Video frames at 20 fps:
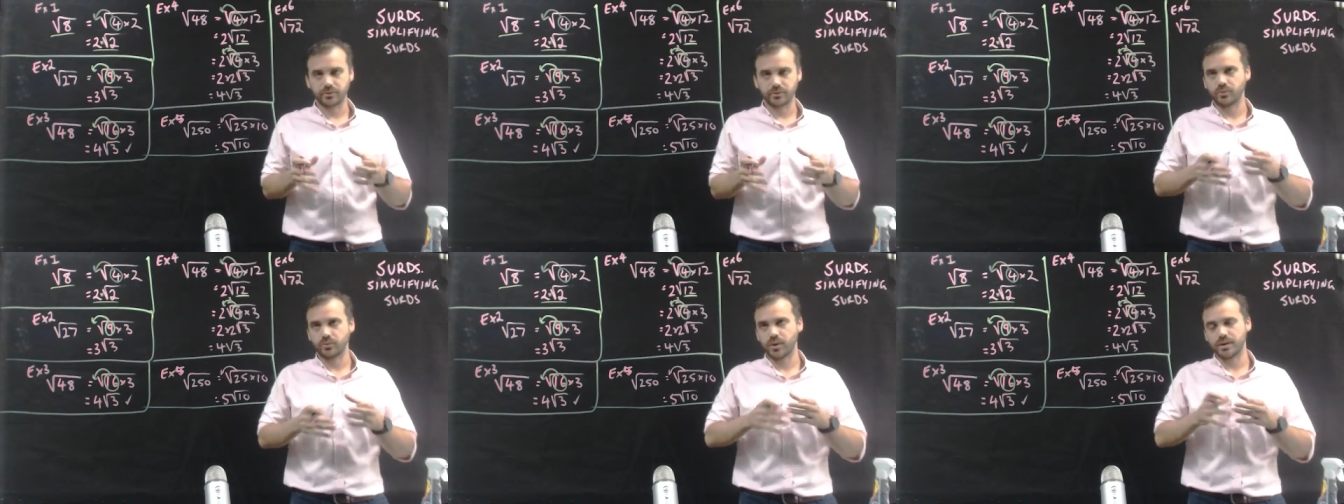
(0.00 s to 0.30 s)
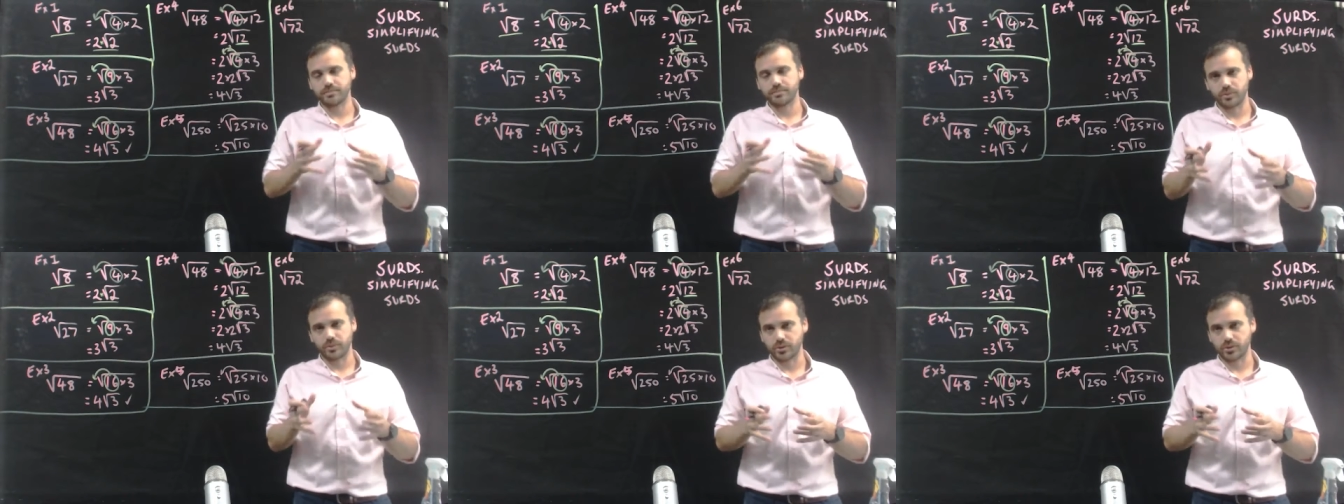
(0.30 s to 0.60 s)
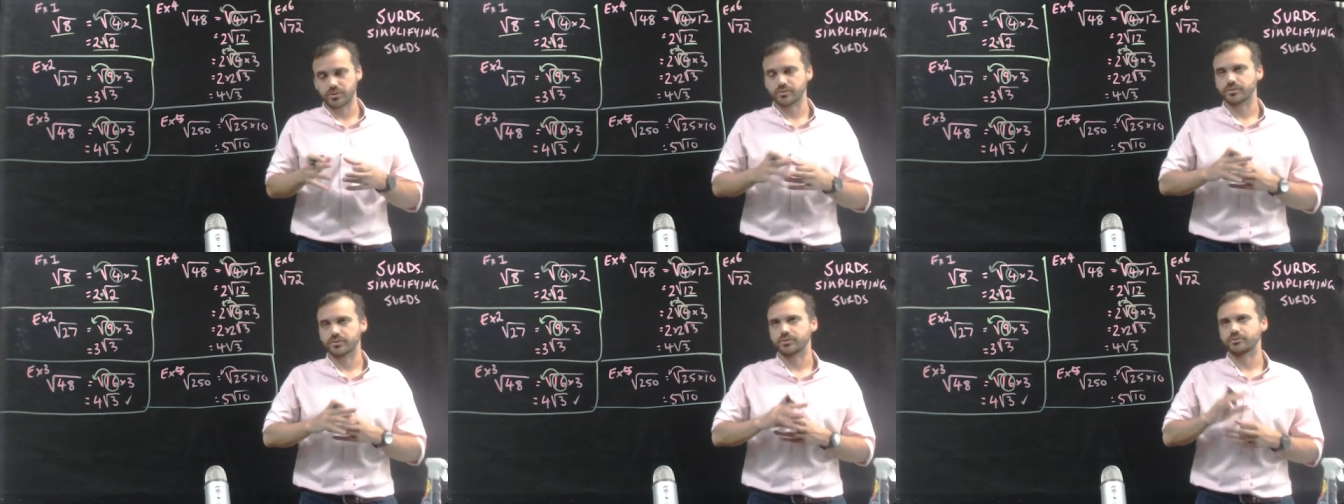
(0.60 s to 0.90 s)
one
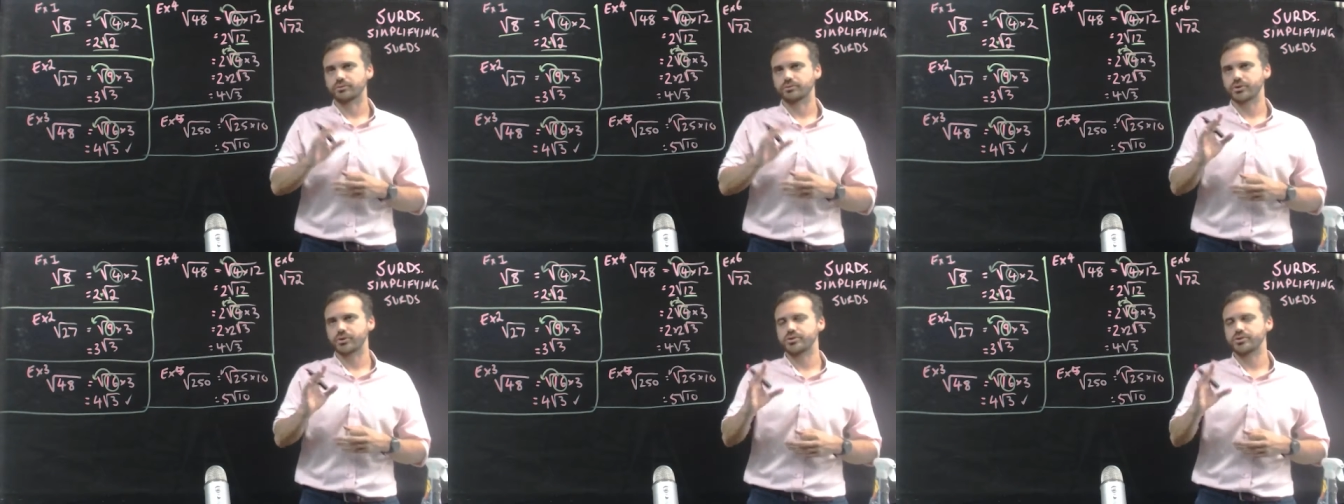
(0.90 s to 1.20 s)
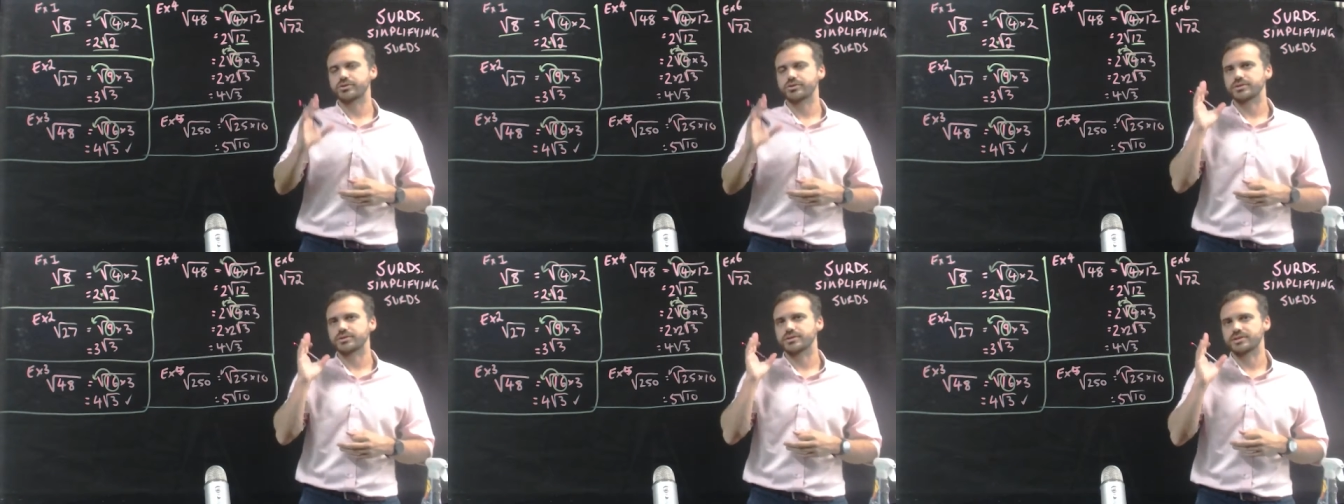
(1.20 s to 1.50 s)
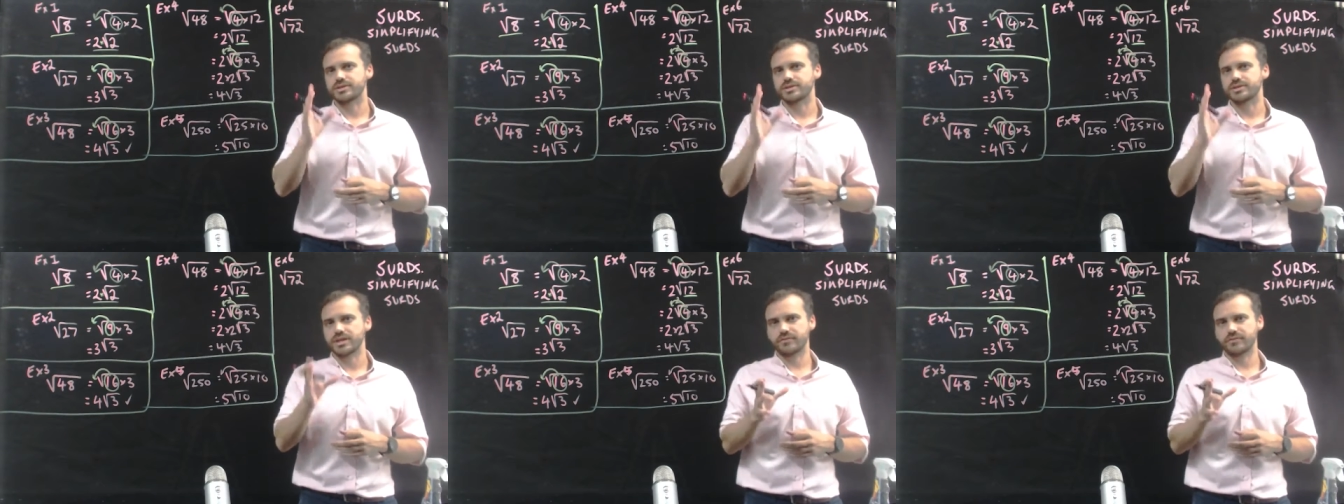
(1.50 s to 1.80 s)
more, root
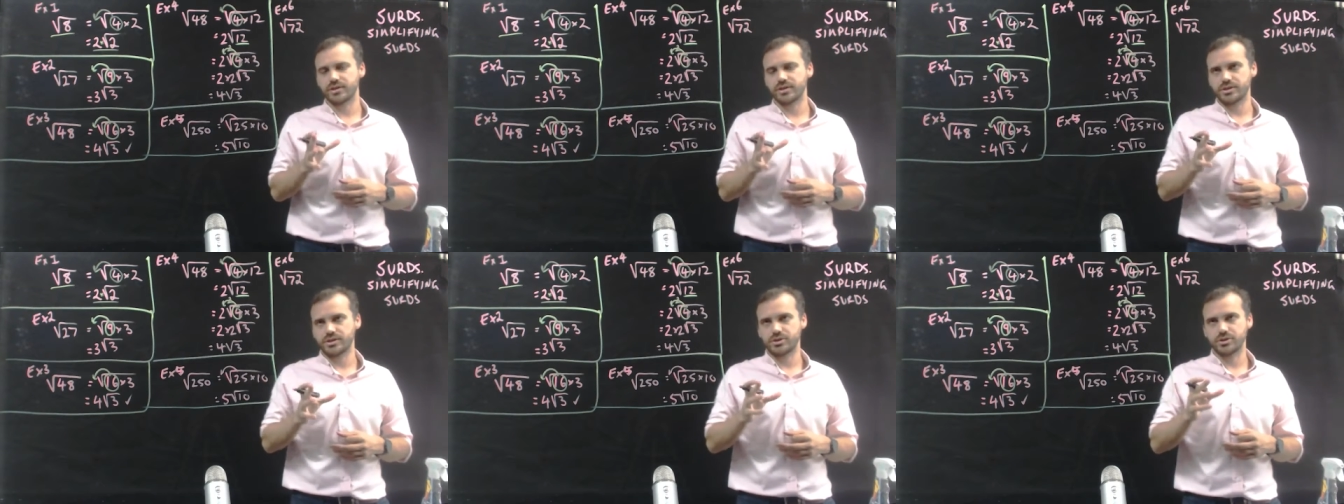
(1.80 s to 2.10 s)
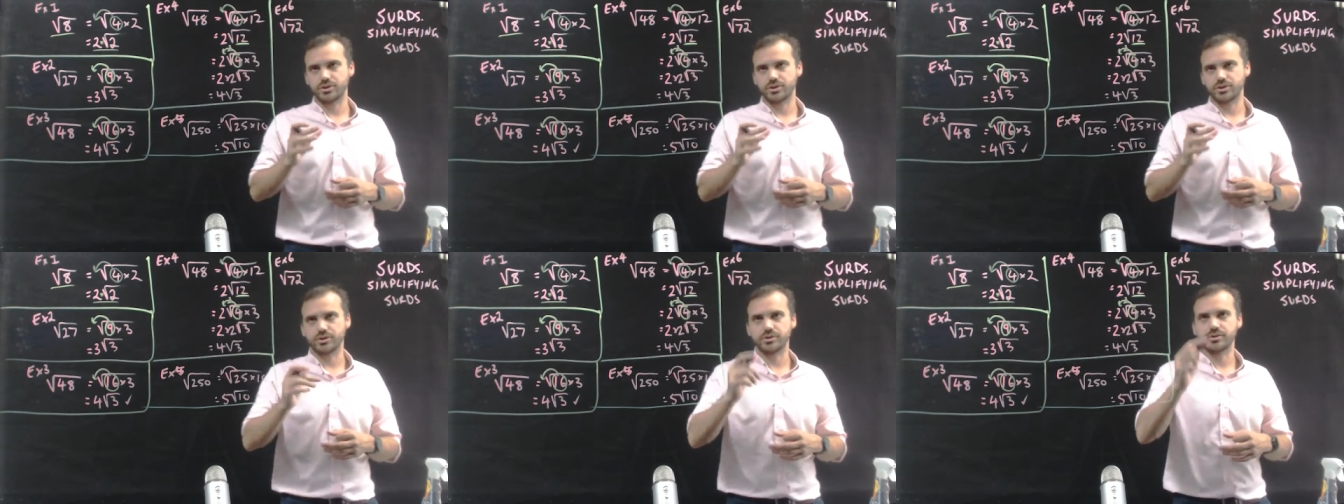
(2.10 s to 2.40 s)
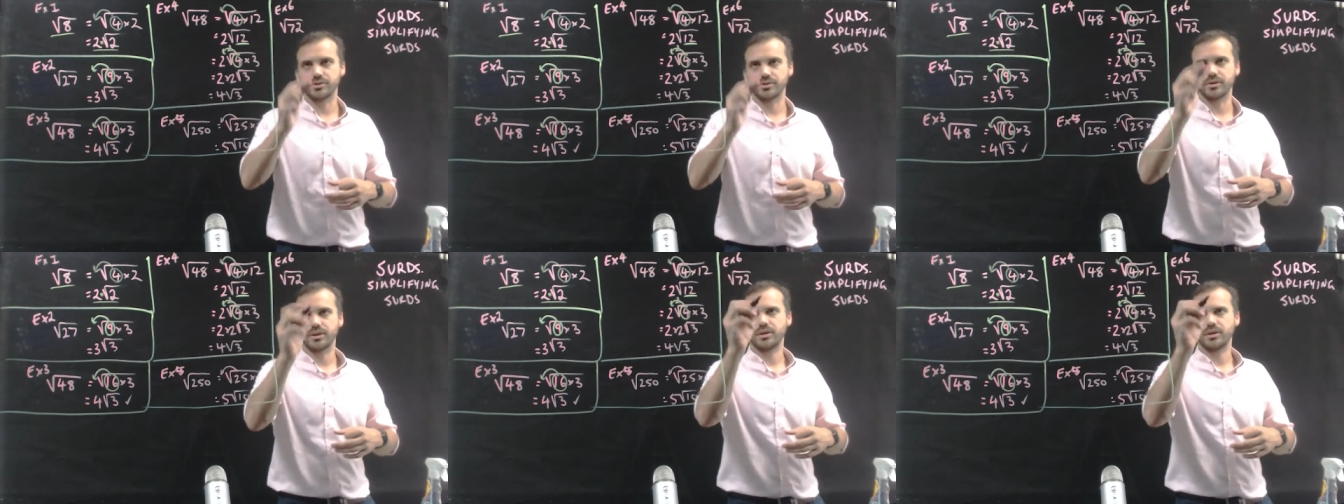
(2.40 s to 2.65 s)
72.